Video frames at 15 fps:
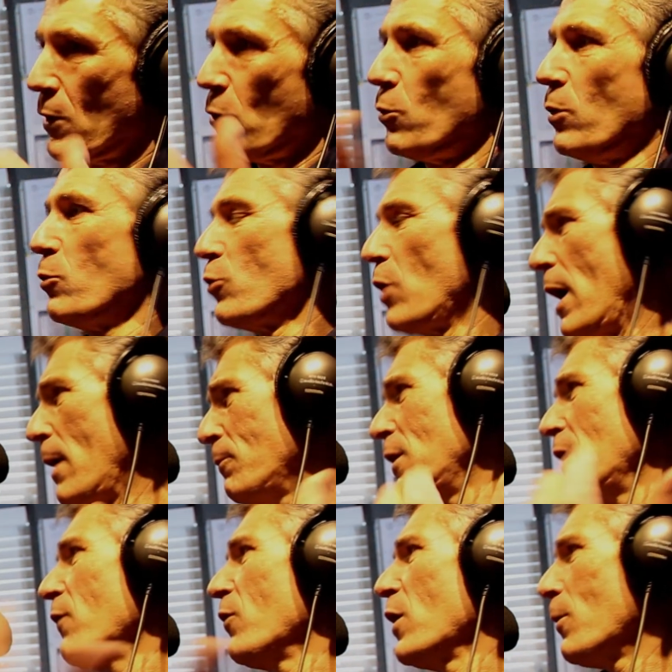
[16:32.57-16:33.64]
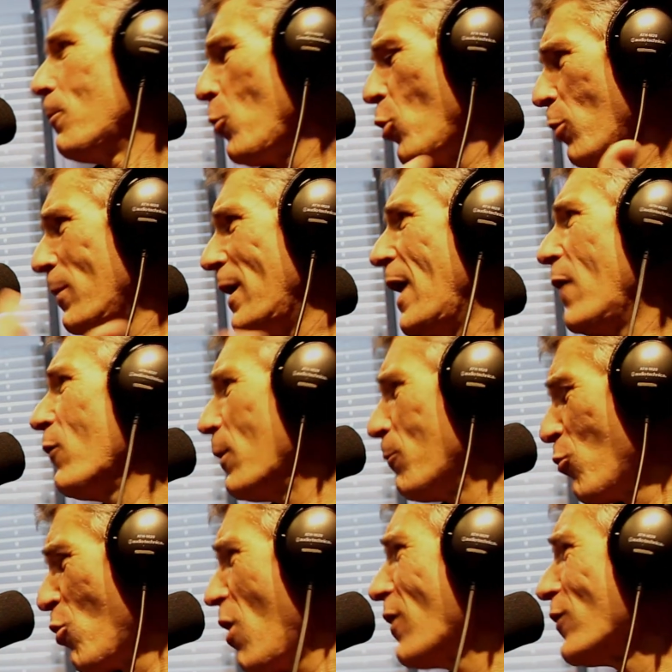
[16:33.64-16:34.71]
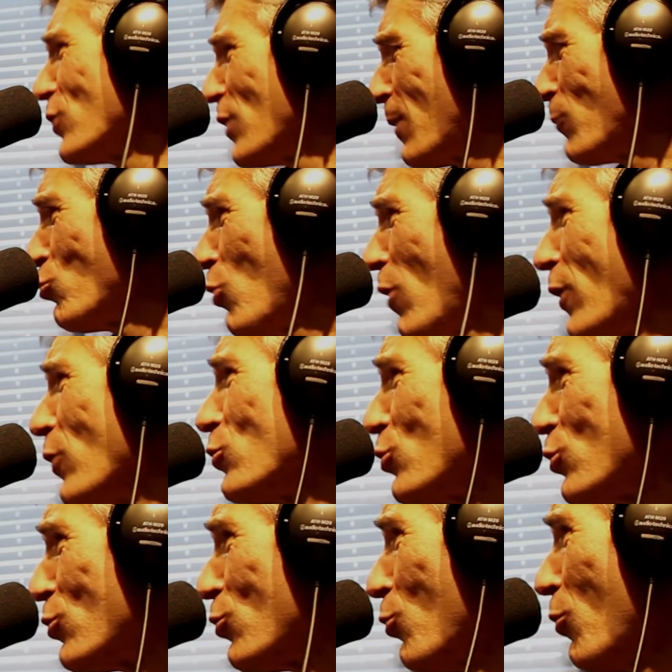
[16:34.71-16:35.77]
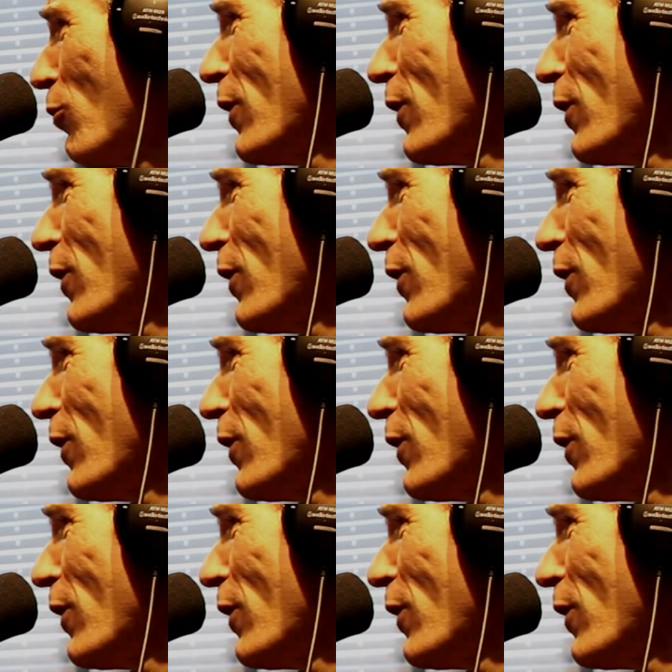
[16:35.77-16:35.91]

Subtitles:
we were emptying the apartment out in the Bronx, and I'm trying to store